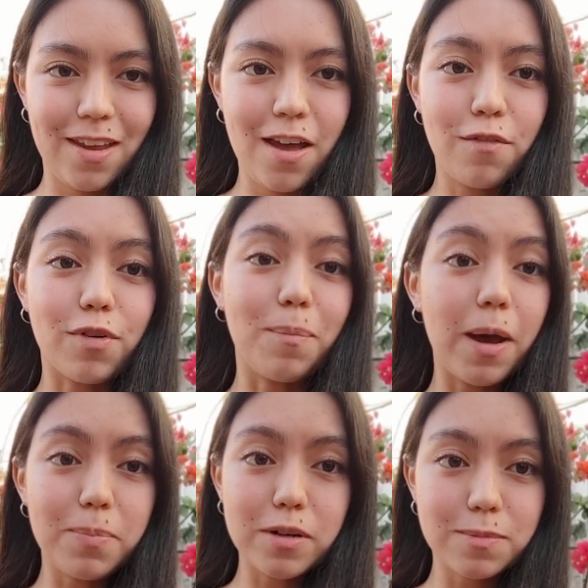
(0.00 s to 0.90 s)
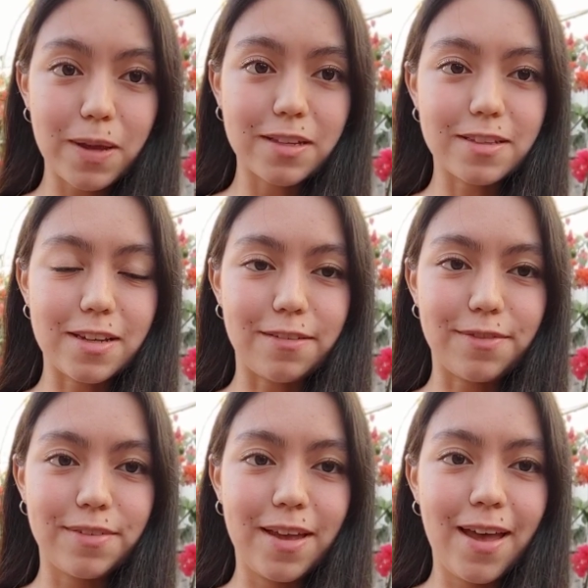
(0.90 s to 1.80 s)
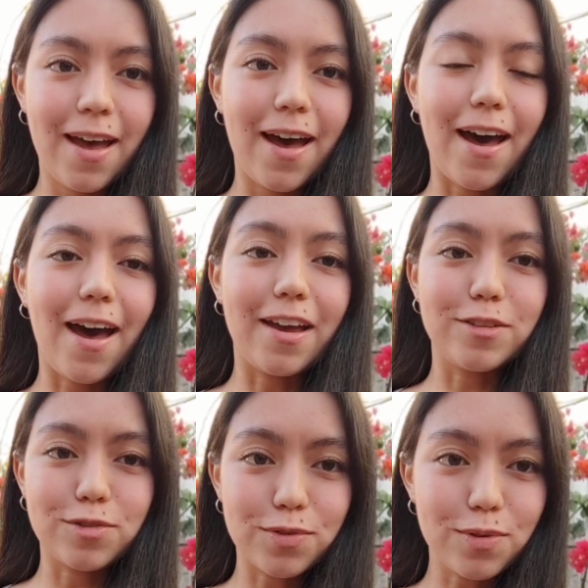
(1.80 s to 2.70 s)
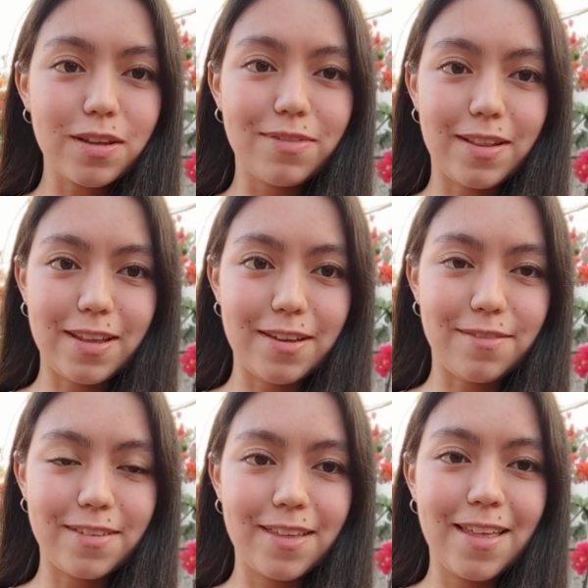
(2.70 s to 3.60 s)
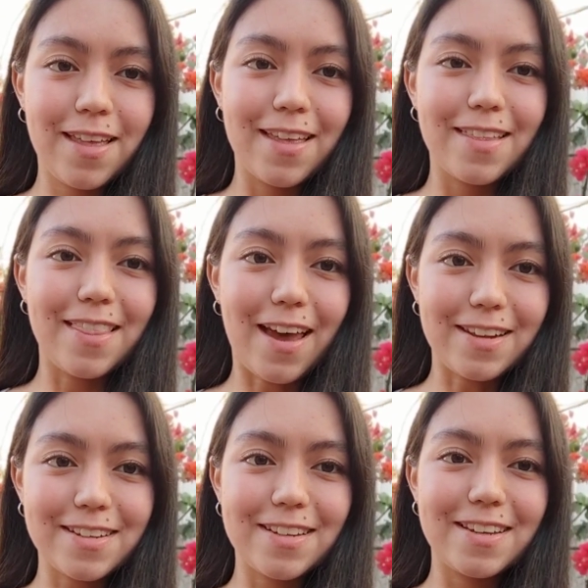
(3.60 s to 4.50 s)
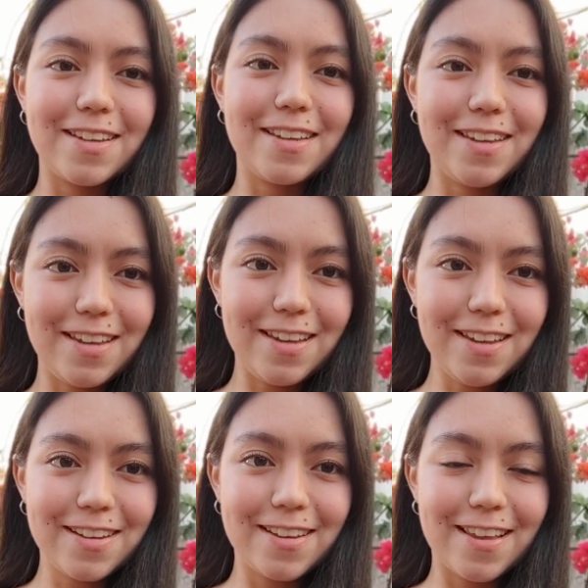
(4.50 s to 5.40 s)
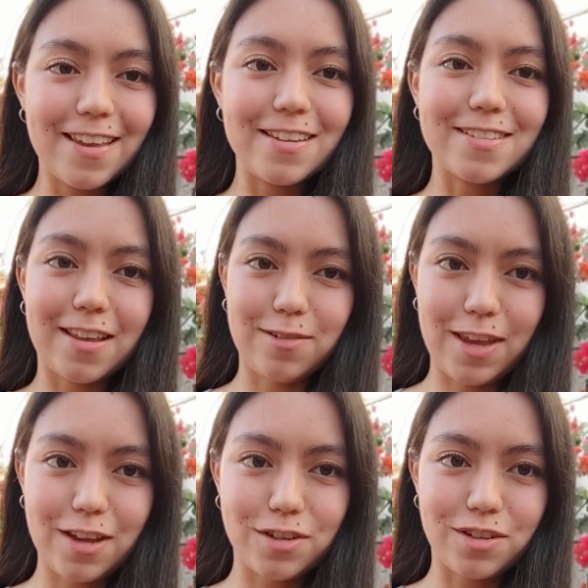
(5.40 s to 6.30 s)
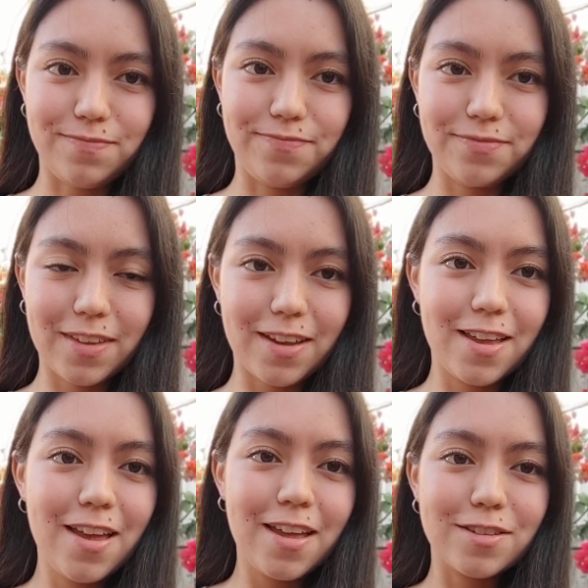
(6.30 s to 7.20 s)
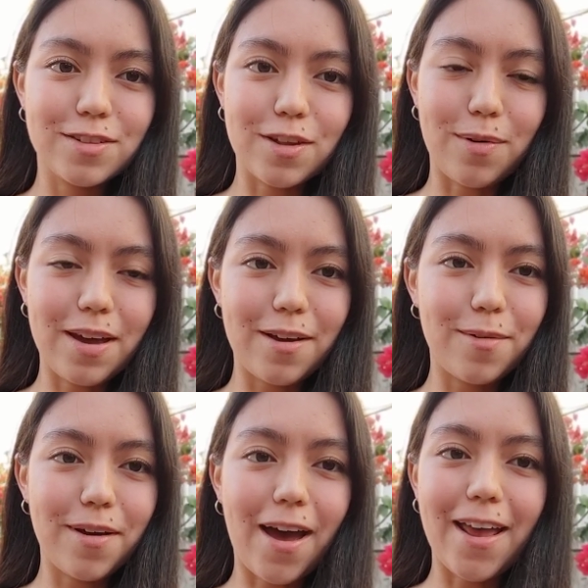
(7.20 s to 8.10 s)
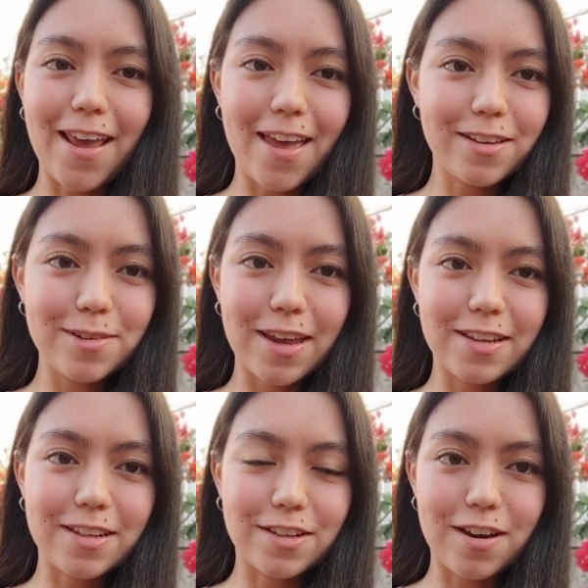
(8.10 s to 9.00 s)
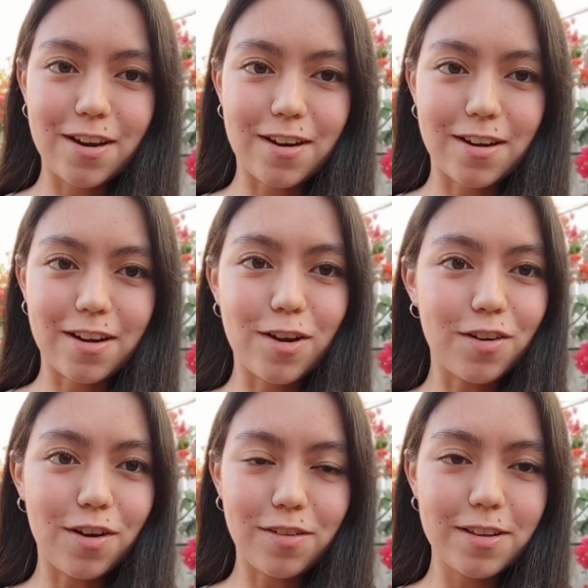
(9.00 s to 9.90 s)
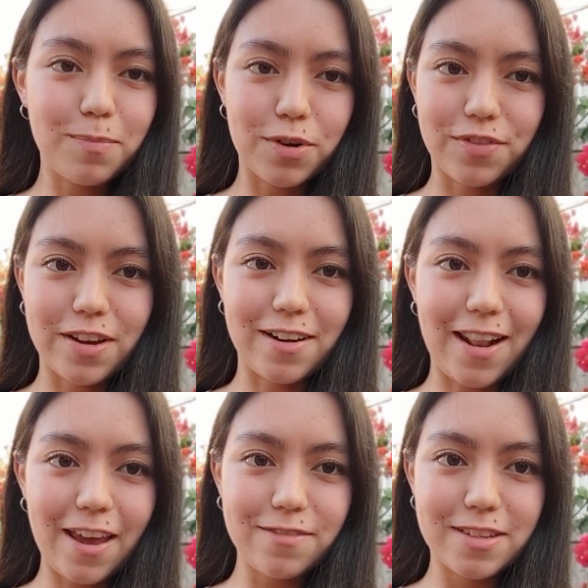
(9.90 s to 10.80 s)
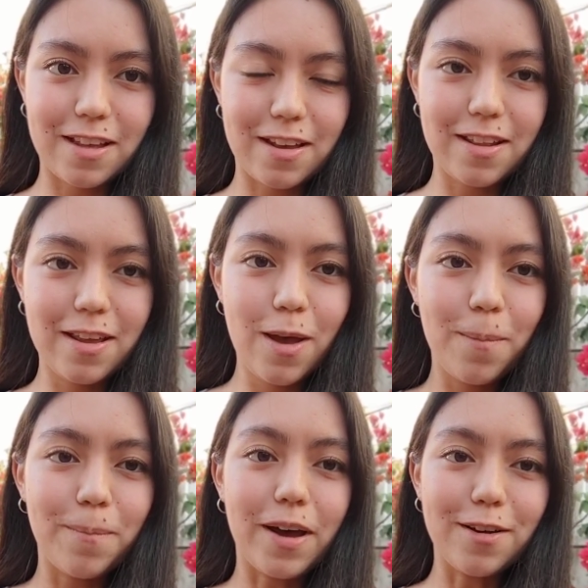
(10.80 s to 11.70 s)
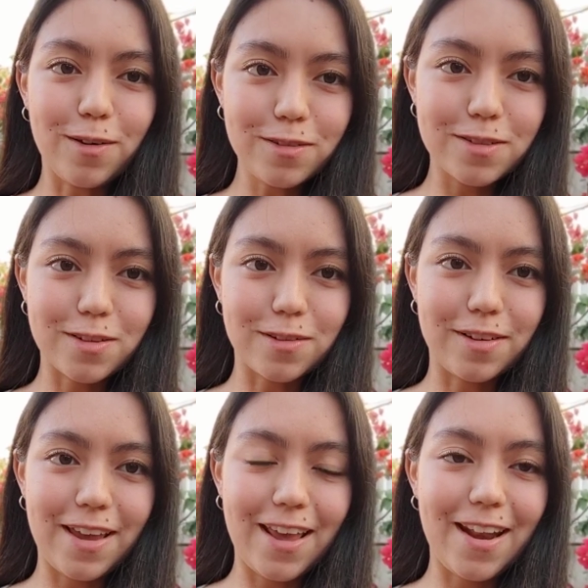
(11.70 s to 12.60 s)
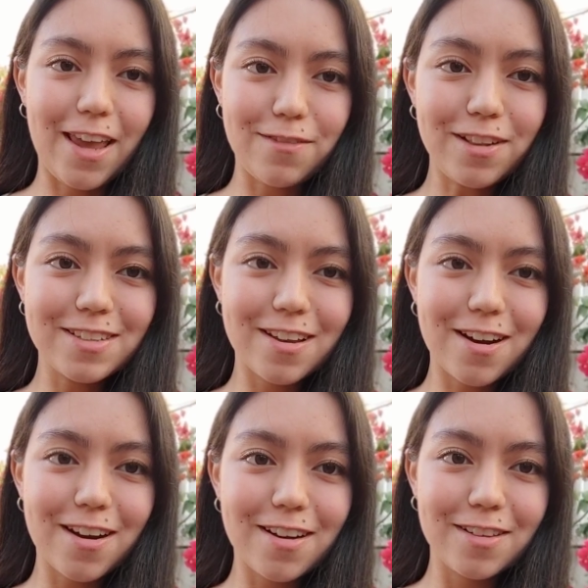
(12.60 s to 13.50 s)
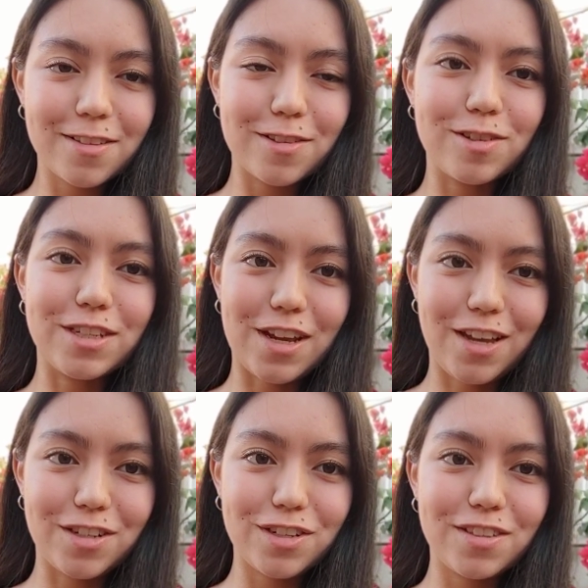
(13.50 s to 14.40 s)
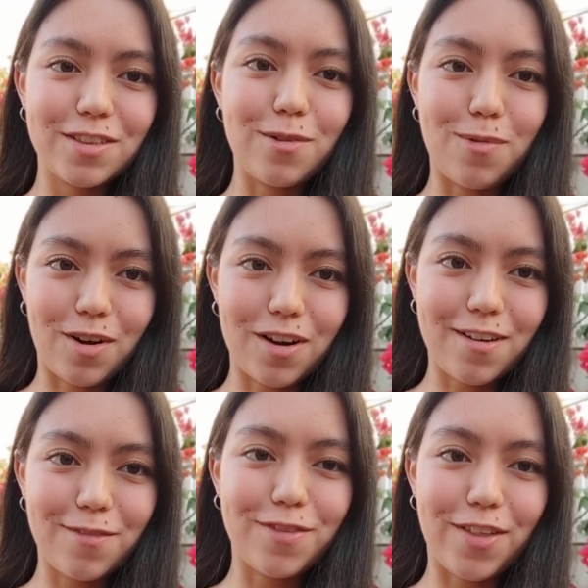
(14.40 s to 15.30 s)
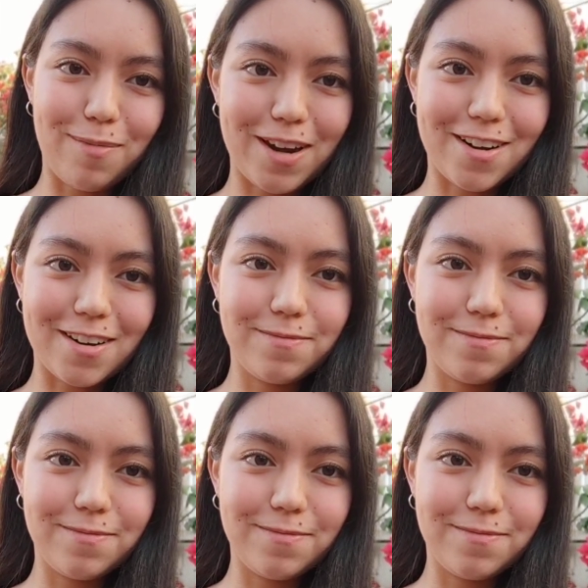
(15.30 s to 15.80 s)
From my perspective, I truly believe that key is education. So an educated girl not only improves her lifestyle, but also enables her to change the world for the better.